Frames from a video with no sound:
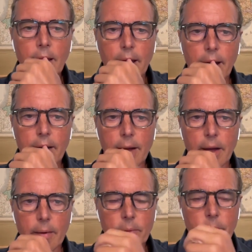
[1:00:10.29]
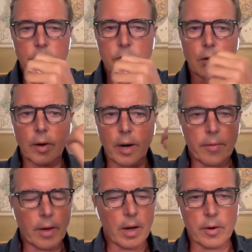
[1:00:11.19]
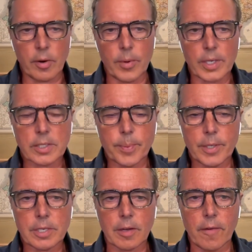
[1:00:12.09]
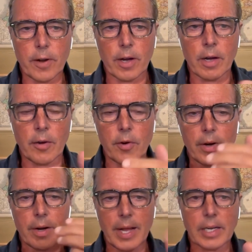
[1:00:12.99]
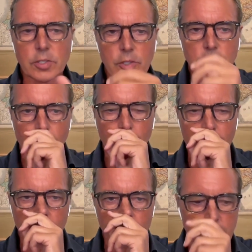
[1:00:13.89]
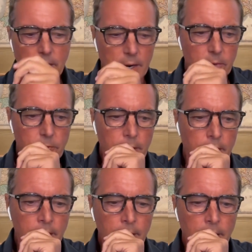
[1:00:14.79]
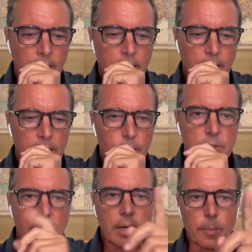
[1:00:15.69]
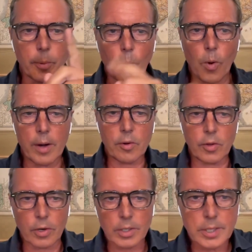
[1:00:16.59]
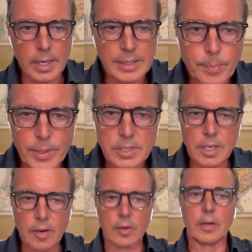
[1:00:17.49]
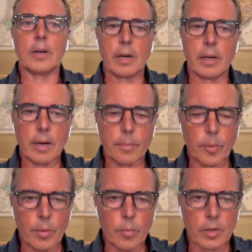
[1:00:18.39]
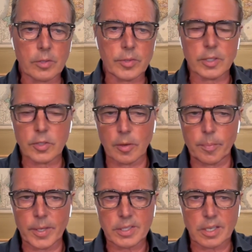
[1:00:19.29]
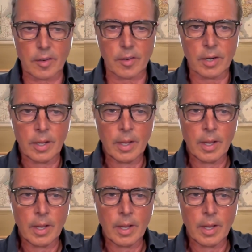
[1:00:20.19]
And the result are 100 recipes of 100 National Geographic photography, and it was a #1 New York Times bestseller, #1 Wall Street Journal bestseller,